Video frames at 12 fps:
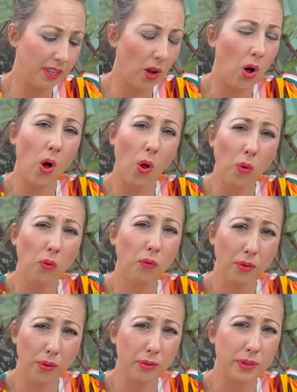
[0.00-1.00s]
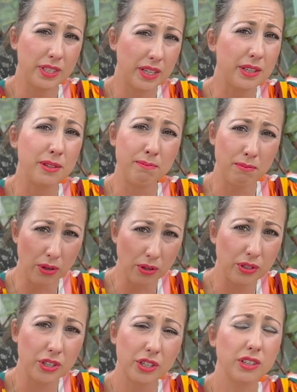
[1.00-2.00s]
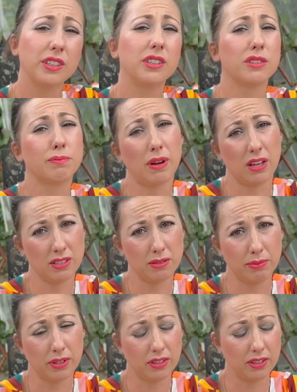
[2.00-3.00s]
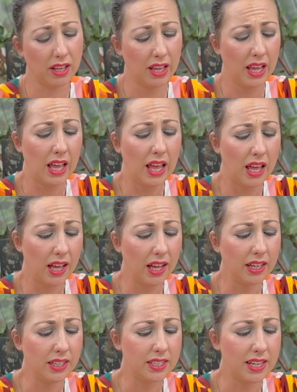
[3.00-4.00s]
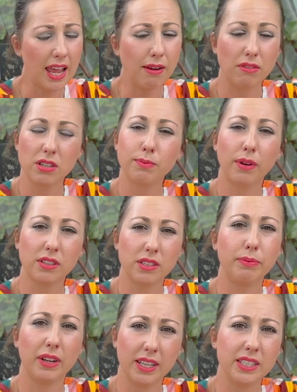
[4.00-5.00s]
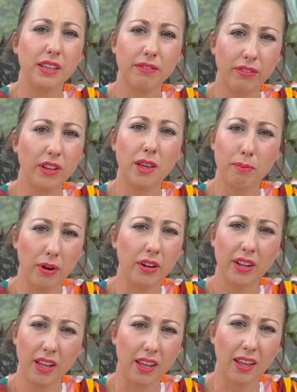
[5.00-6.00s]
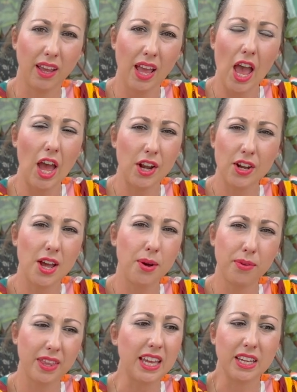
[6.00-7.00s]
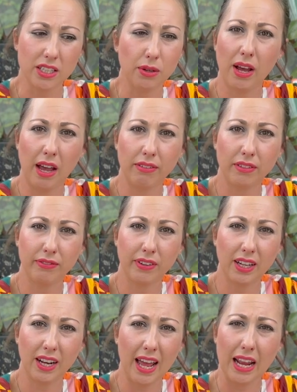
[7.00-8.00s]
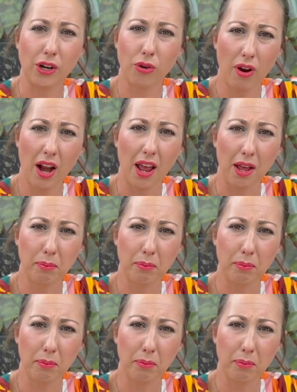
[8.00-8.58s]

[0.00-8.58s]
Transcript: Whole foods as much as possible, and take responsibility for your body, and know that you don't have to feel like crap.